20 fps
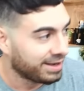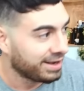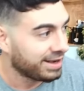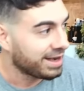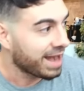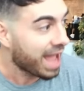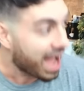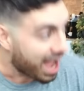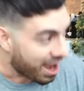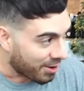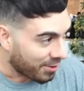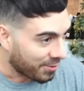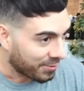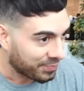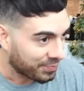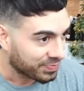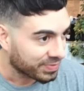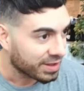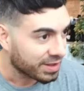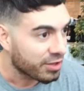Now,
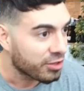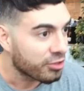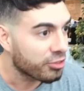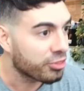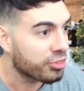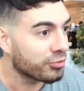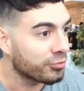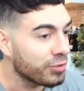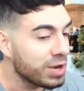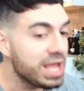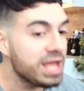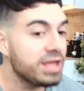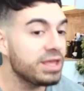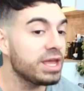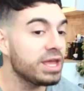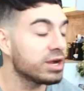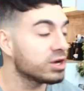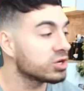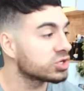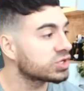3
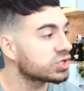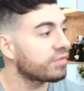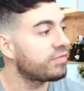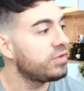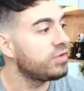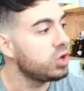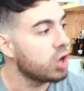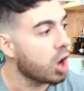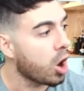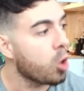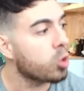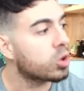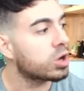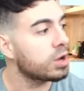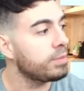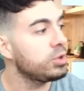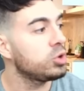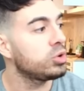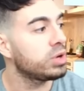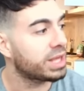years of no
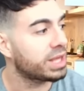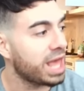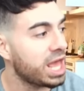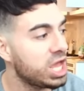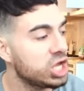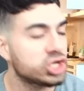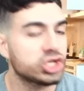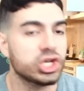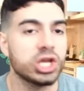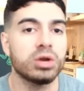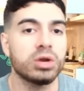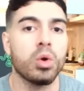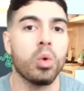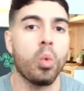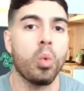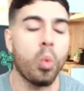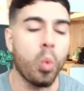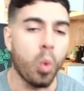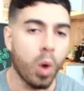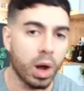communication
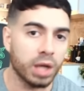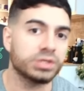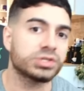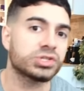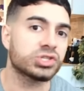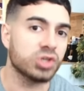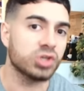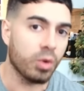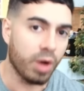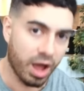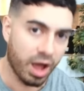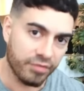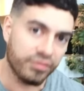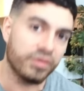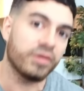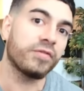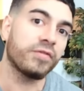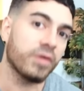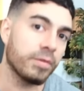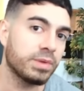whatsoever
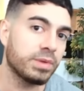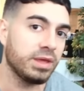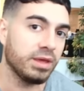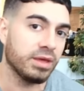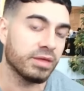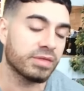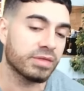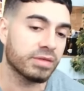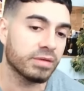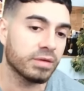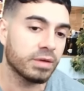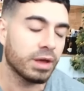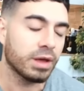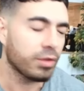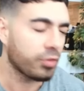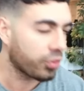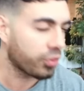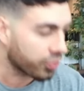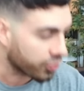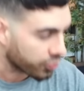from Keith.
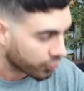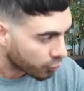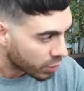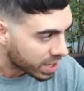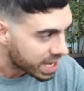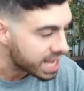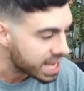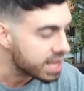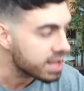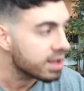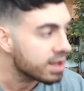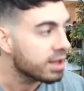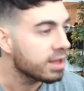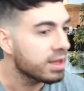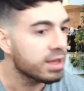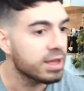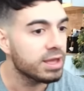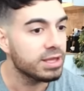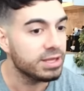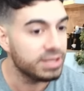3
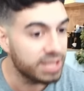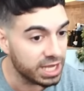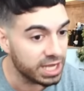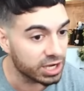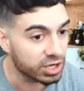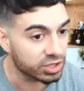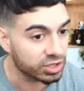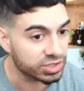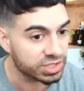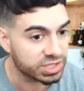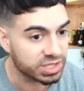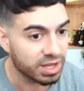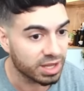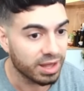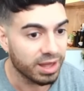years.